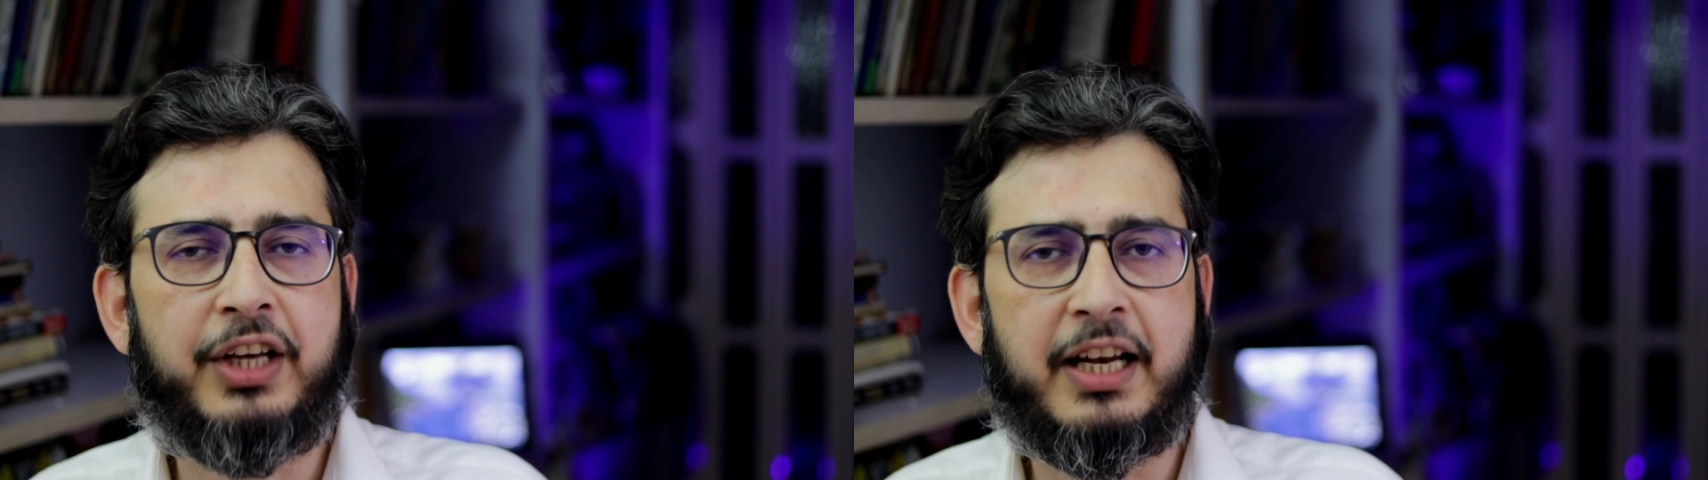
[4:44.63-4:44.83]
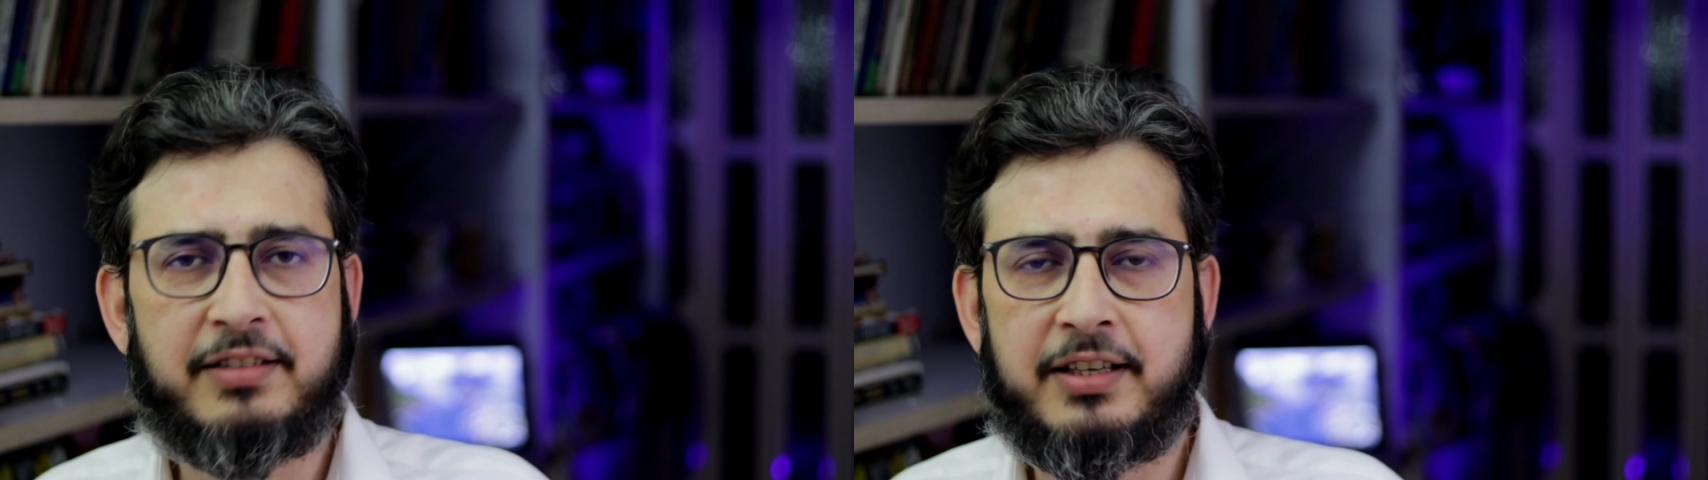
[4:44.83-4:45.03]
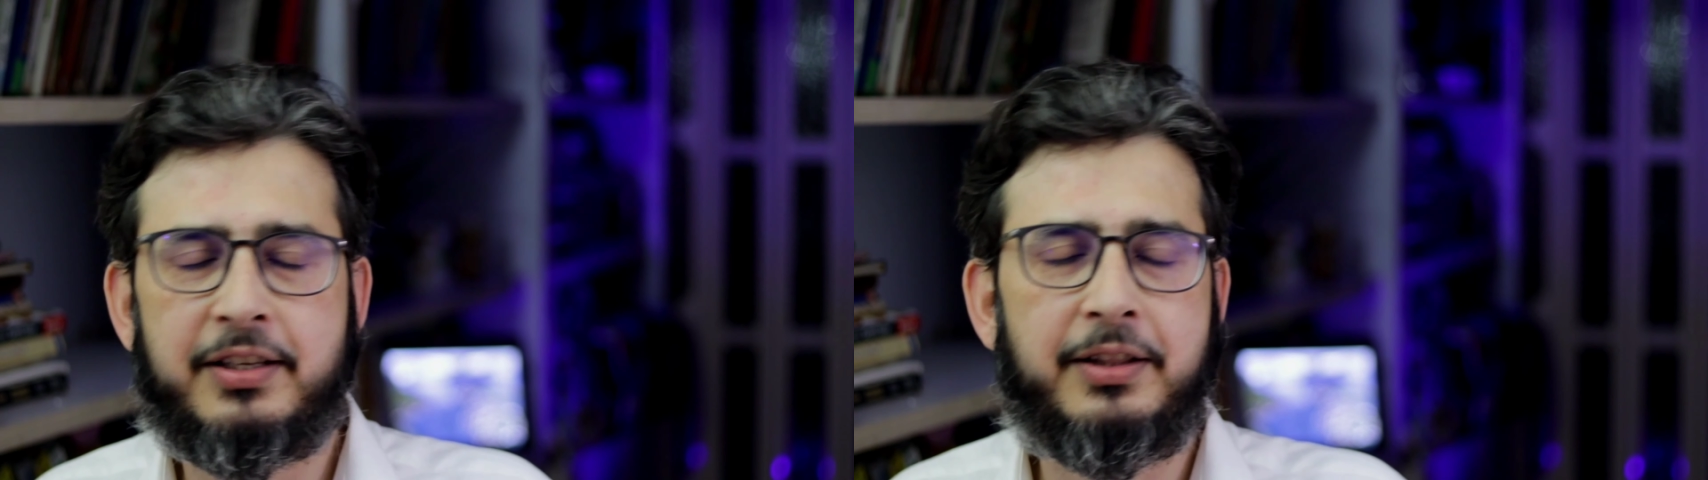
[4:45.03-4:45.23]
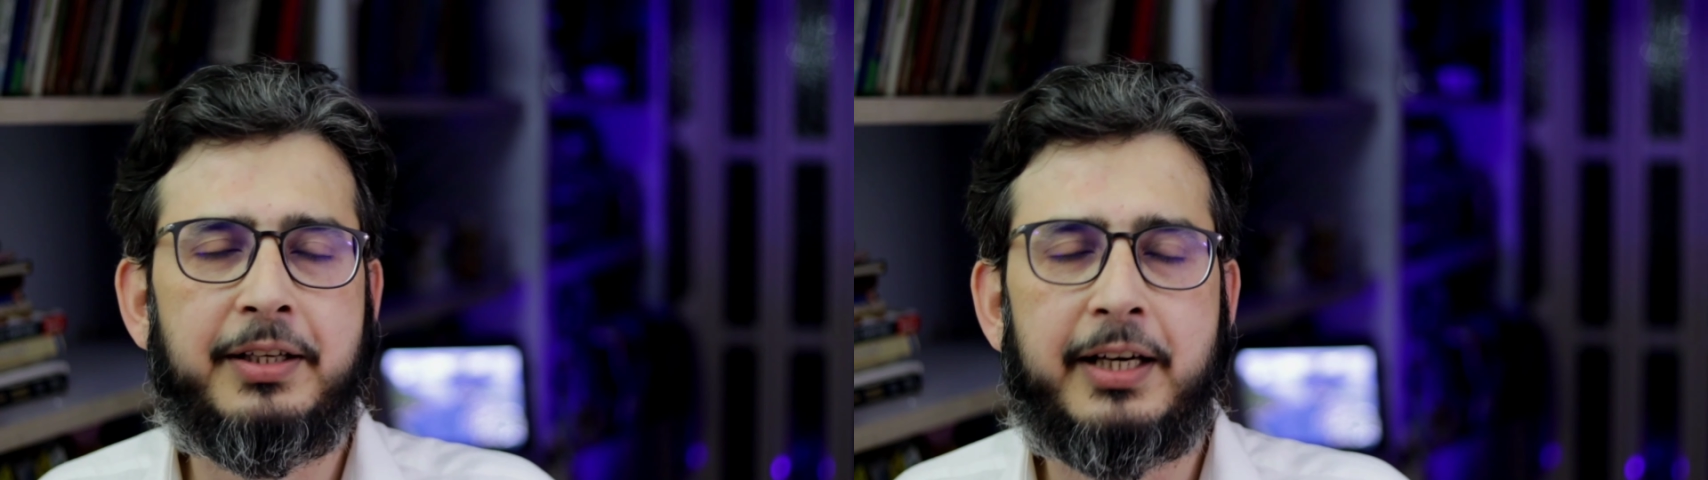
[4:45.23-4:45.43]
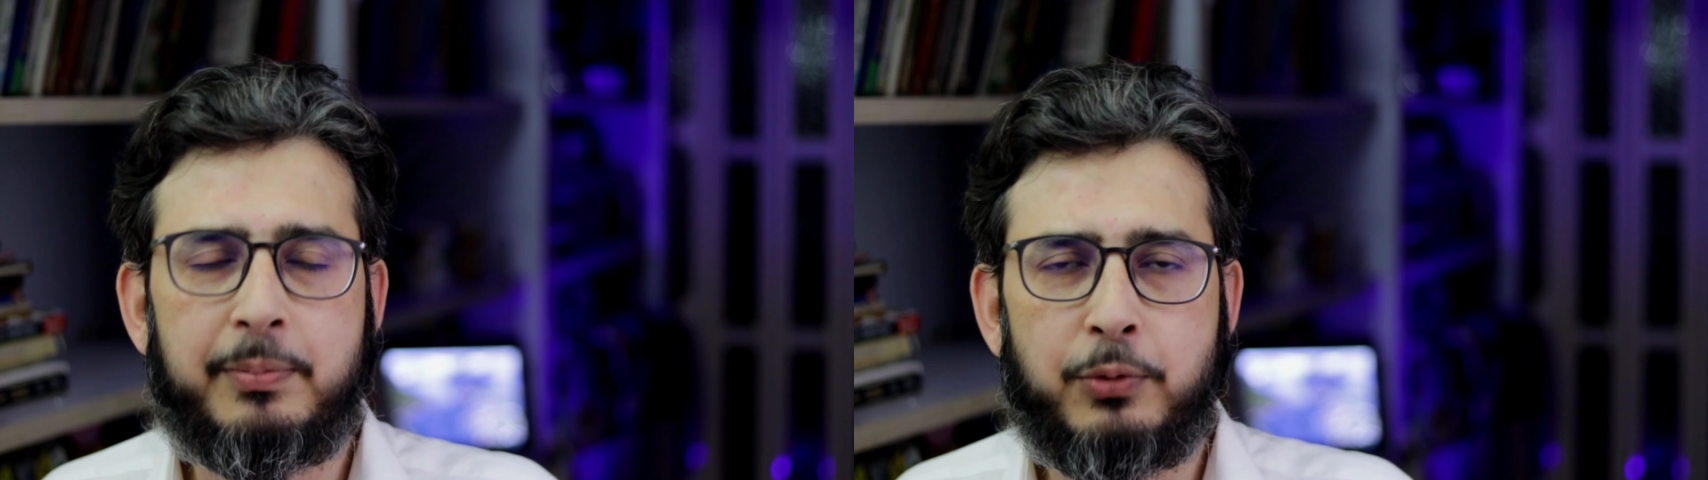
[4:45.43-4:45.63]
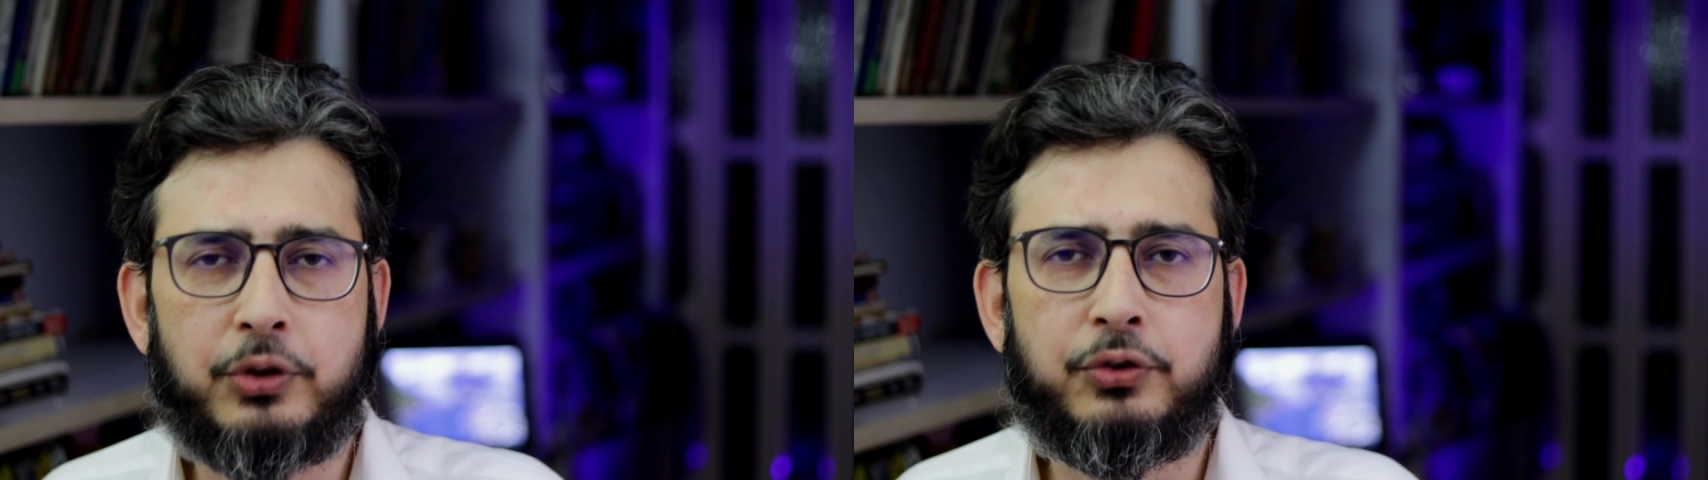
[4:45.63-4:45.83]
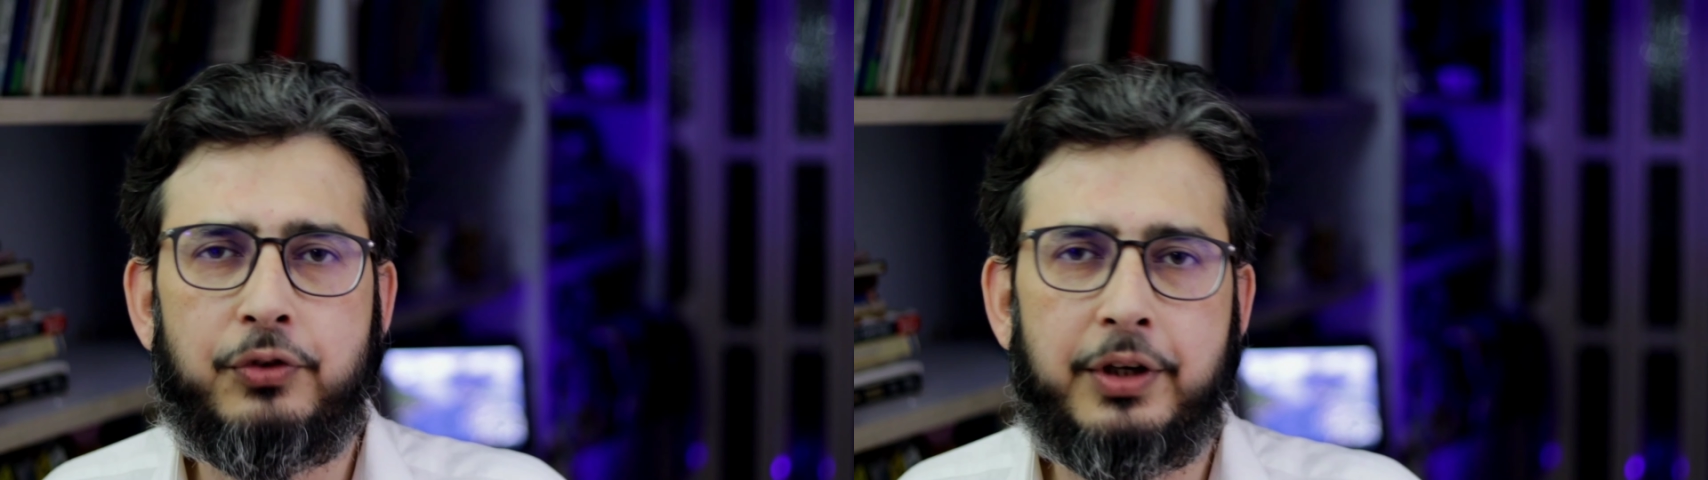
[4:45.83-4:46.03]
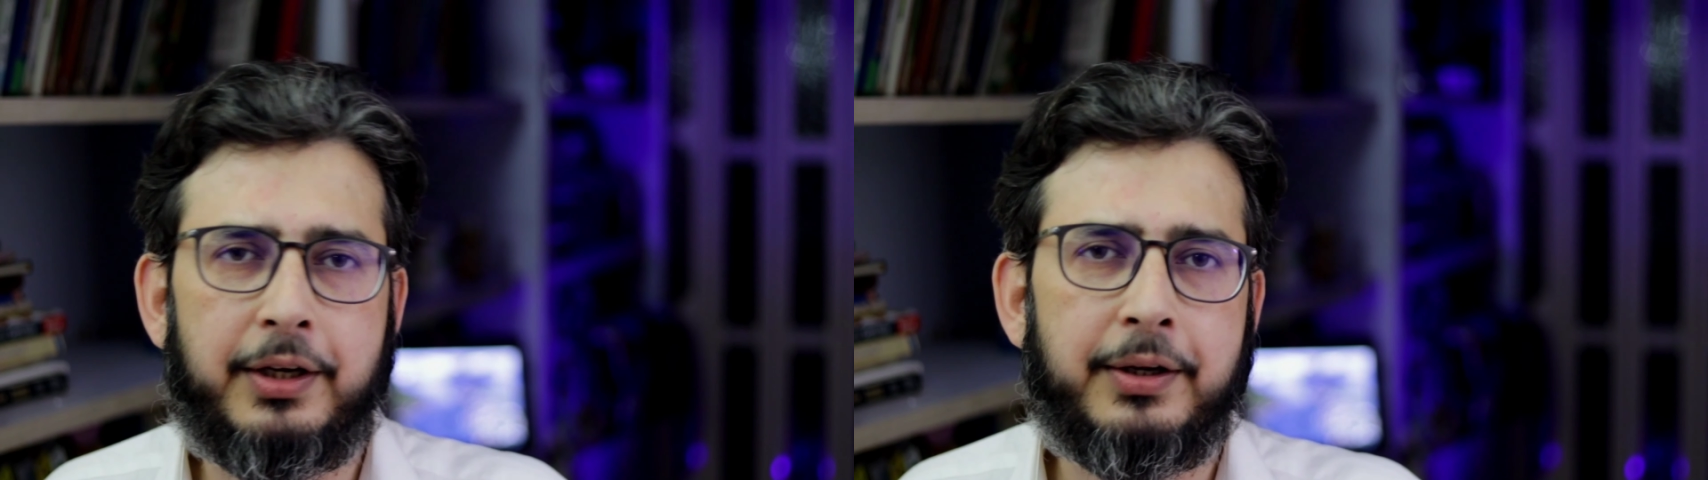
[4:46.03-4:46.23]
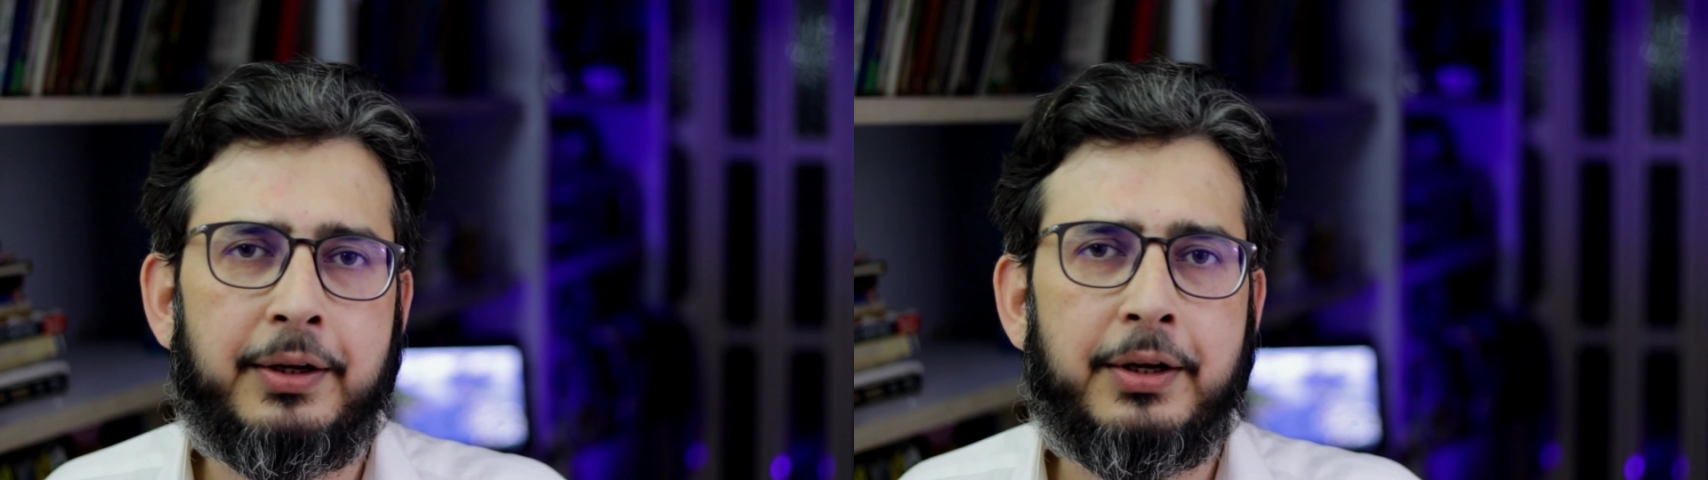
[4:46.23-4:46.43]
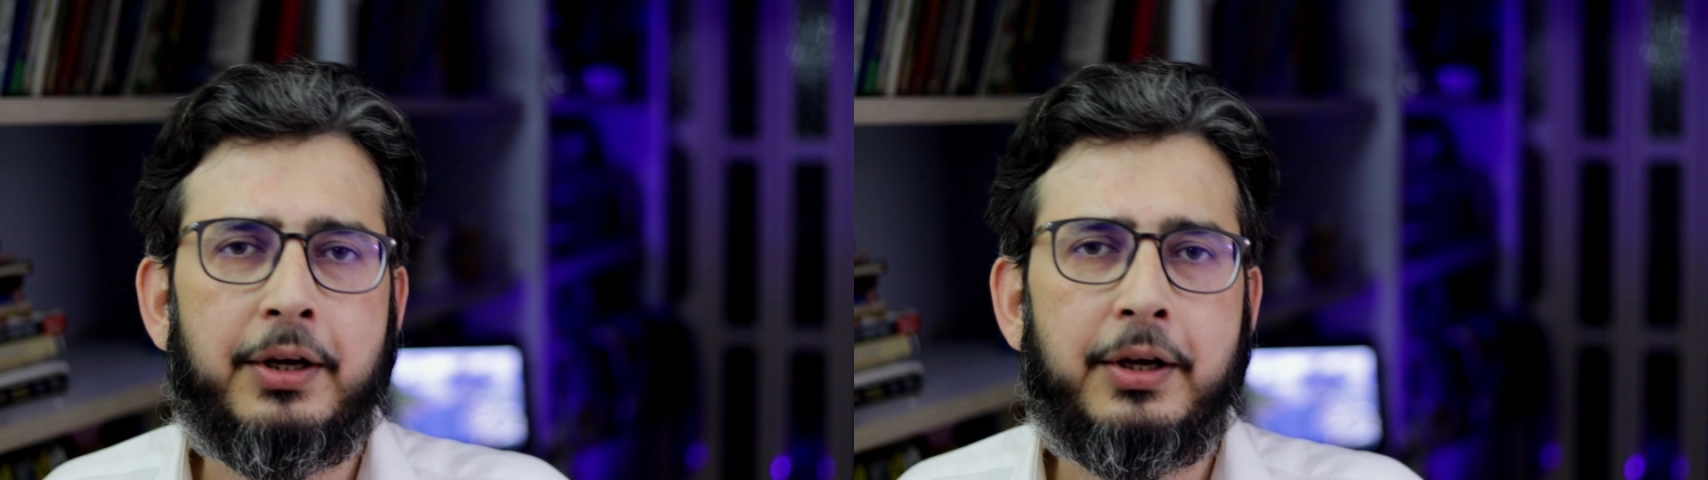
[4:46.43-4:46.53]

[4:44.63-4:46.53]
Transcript: gases in the atmosphere.